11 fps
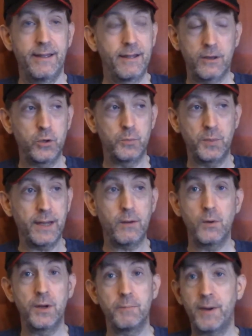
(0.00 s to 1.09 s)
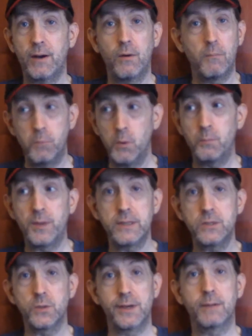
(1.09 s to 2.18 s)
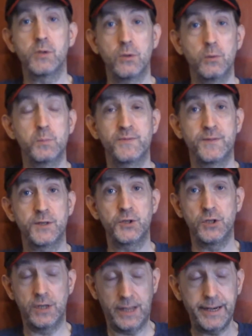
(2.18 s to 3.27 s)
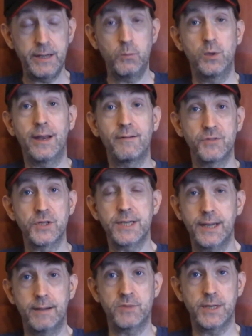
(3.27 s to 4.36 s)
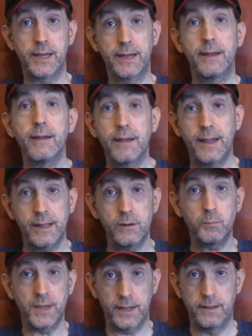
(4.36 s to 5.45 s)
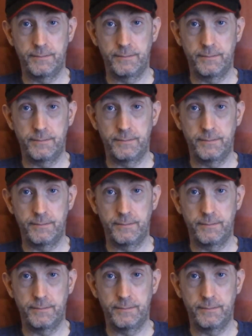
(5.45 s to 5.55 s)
could be out and about and bump into an absolute professional and he will have the time to help you.